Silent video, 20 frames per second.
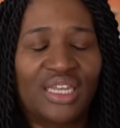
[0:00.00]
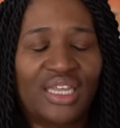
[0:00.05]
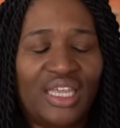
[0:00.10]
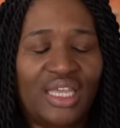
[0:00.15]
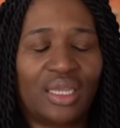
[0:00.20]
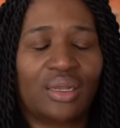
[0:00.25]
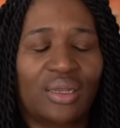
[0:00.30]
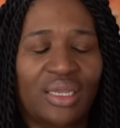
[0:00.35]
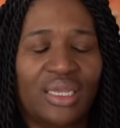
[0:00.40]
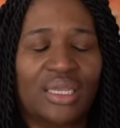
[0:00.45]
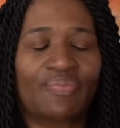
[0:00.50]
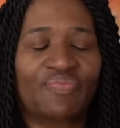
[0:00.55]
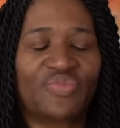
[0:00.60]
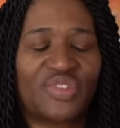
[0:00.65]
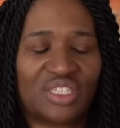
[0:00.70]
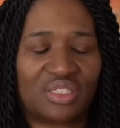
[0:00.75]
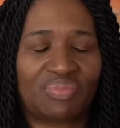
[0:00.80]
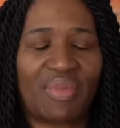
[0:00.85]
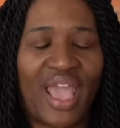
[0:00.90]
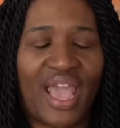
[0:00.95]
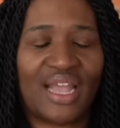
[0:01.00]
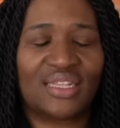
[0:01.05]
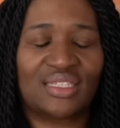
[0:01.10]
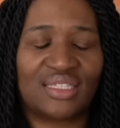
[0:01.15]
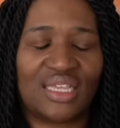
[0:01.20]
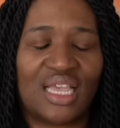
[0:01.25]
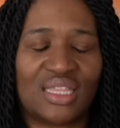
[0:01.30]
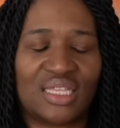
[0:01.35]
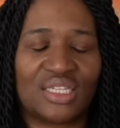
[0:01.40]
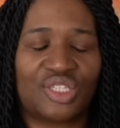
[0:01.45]
Hearing this man
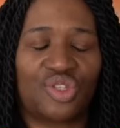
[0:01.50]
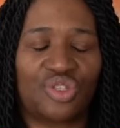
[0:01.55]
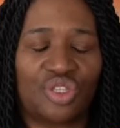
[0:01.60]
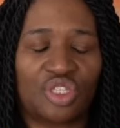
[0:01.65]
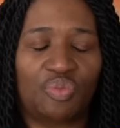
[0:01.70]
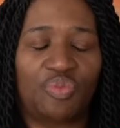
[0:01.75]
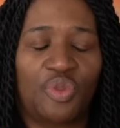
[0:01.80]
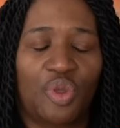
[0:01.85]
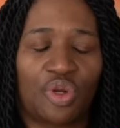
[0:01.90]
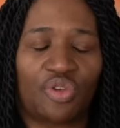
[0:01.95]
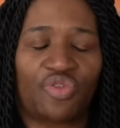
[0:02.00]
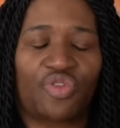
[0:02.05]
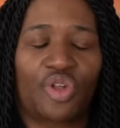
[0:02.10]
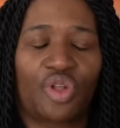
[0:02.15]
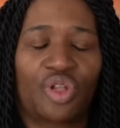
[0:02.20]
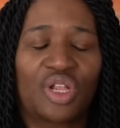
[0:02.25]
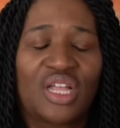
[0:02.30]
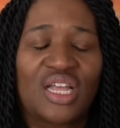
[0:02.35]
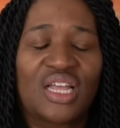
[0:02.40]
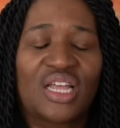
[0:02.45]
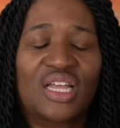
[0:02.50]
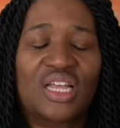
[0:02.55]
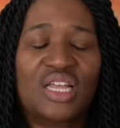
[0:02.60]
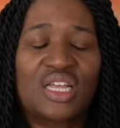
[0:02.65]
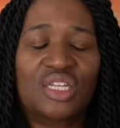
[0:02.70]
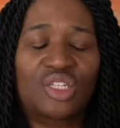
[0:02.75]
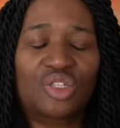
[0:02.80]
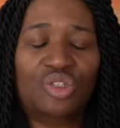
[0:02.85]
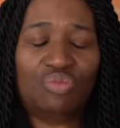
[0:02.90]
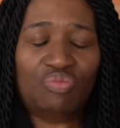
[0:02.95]
say this to this beautiful,
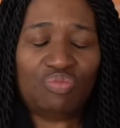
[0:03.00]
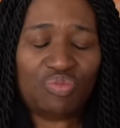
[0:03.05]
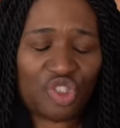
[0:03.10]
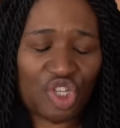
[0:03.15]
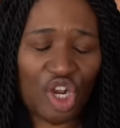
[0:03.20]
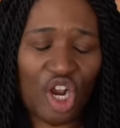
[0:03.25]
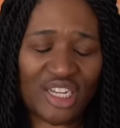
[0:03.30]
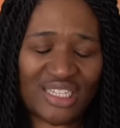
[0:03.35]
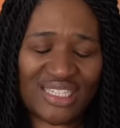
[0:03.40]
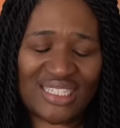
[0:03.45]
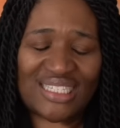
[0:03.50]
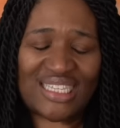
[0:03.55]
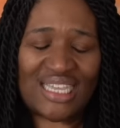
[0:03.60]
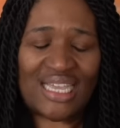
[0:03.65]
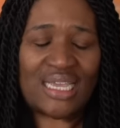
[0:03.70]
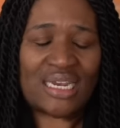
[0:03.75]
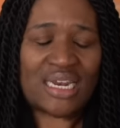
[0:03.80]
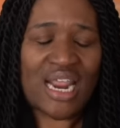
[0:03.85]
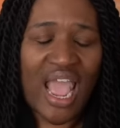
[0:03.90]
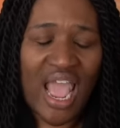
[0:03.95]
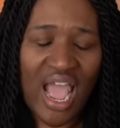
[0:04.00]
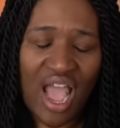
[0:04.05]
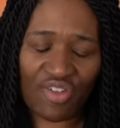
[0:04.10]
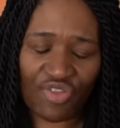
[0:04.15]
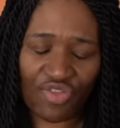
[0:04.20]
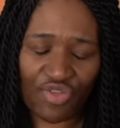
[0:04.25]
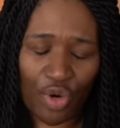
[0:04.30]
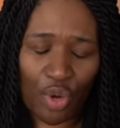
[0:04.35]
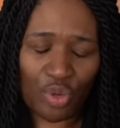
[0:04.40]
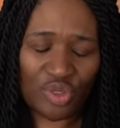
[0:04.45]
dark skin,
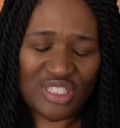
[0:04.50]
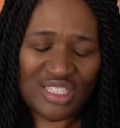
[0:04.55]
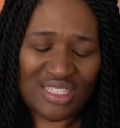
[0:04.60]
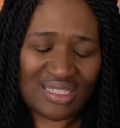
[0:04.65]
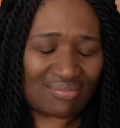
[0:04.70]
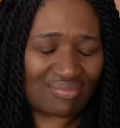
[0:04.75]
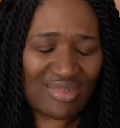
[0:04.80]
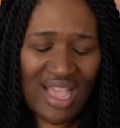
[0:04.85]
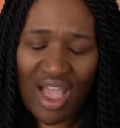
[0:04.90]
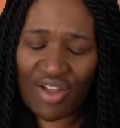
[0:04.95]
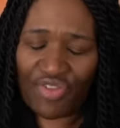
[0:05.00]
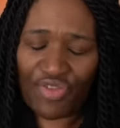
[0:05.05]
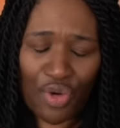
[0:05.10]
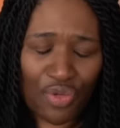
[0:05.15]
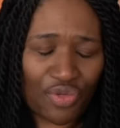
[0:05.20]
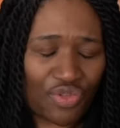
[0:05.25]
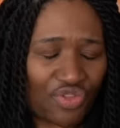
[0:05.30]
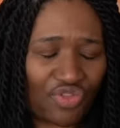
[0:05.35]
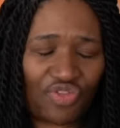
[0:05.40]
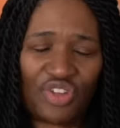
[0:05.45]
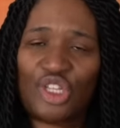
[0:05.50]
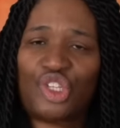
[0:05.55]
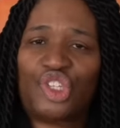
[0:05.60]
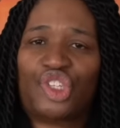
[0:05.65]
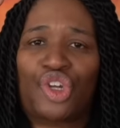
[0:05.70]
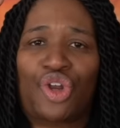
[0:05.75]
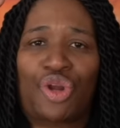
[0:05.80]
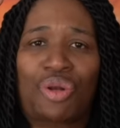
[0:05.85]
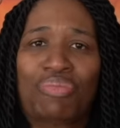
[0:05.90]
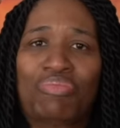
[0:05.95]
Afro, Afro
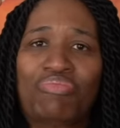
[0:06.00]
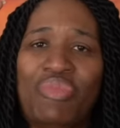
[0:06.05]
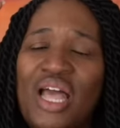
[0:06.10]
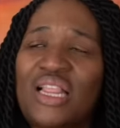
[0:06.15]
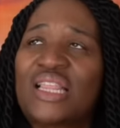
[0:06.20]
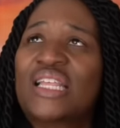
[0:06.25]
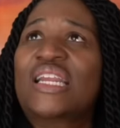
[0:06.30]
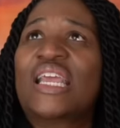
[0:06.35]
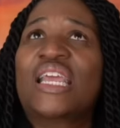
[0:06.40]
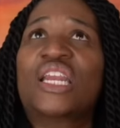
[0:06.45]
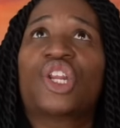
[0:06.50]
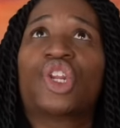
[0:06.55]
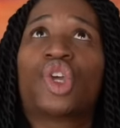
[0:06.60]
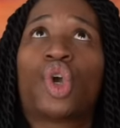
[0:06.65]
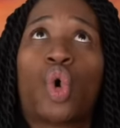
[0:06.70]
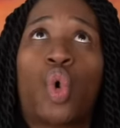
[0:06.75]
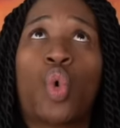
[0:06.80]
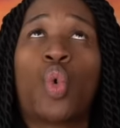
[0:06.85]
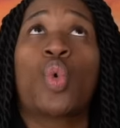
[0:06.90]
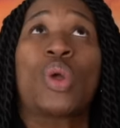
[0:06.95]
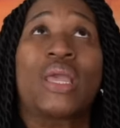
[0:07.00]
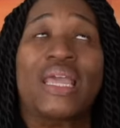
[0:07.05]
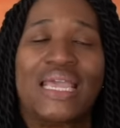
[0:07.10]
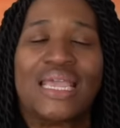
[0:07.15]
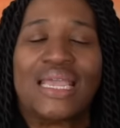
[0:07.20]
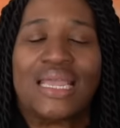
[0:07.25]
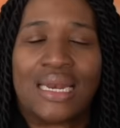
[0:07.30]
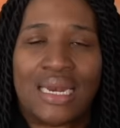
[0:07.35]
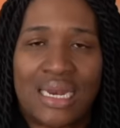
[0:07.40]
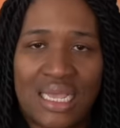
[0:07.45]
featured, melanated
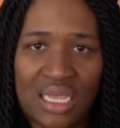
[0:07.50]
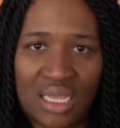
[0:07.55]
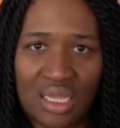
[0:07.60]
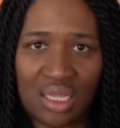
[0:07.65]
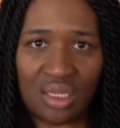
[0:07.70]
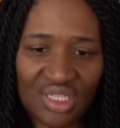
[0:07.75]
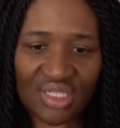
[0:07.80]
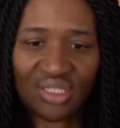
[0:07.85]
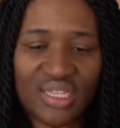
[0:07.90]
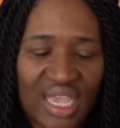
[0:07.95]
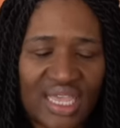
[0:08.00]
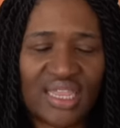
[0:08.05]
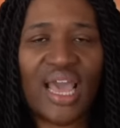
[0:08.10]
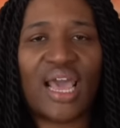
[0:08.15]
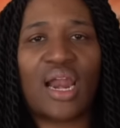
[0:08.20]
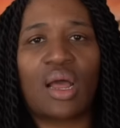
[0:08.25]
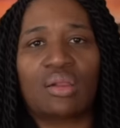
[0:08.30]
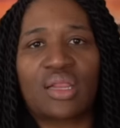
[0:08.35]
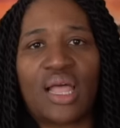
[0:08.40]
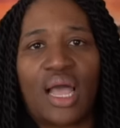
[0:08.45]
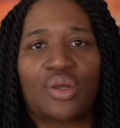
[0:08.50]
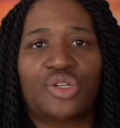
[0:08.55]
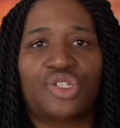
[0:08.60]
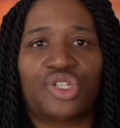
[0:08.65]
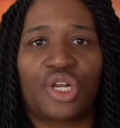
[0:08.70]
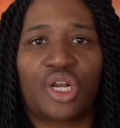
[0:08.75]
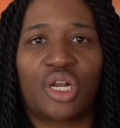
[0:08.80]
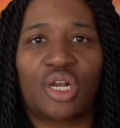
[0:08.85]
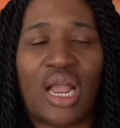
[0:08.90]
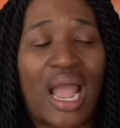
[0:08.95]
queen. Say that out loud
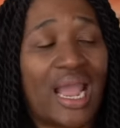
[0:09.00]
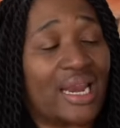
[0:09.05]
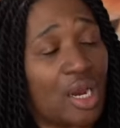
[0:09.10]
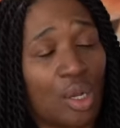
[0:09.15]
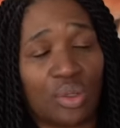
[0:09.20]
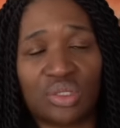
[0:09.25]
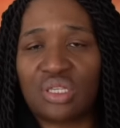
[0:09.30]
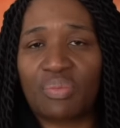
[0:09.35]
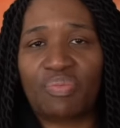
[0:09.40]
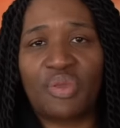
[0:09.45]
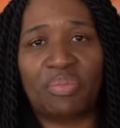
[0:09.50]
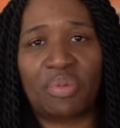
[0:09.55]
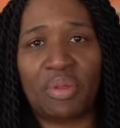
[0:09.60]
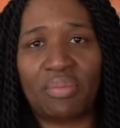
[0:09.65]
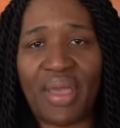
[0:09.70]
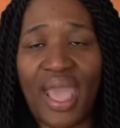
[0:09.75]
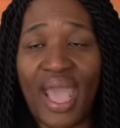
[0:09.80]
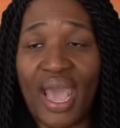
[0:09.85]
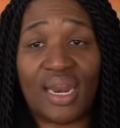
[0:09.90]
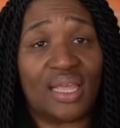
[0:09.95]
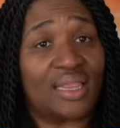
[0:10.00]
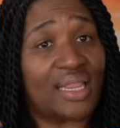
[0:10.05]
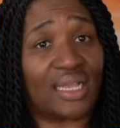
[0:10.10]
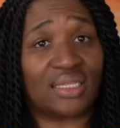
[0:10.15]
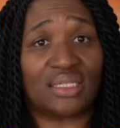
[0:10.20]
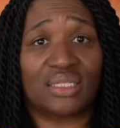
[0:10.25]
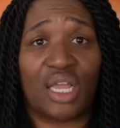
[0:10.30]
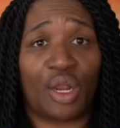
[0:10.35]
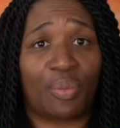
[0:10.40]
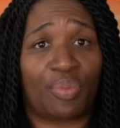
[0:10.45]
to her. I know some people mad and
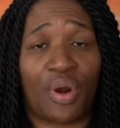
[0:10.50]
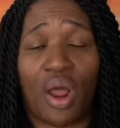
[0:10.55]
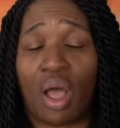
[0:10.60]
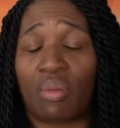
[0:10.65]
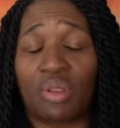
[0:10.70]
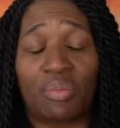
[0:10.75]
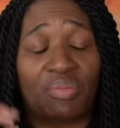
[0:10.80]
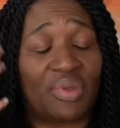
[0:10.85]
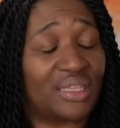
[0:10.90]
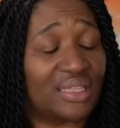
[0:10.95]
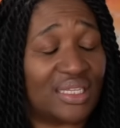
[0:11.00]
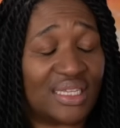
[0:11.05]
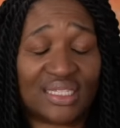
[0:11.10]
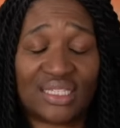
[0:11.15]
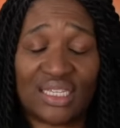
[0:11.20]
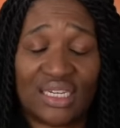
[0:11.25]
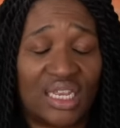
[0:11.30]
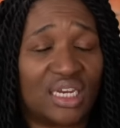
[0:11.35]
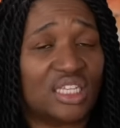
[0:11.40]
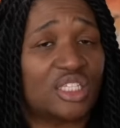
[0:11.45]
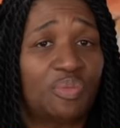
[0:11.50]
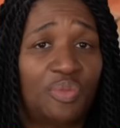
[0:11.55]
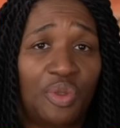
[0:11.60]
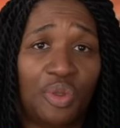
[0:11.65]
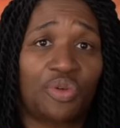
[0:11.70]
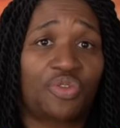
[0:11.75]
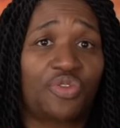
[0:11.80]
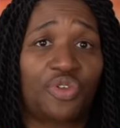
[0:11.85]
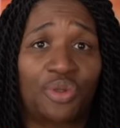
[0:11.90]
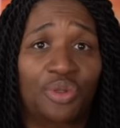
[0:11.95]
that's their problem, but listen, it is
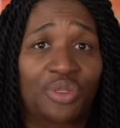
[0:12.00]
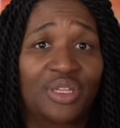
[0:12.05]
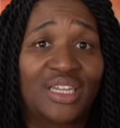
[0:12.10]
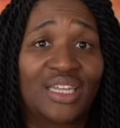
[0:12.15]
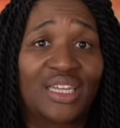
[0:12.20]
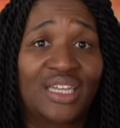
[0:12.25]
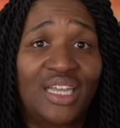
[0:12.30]
beautiful.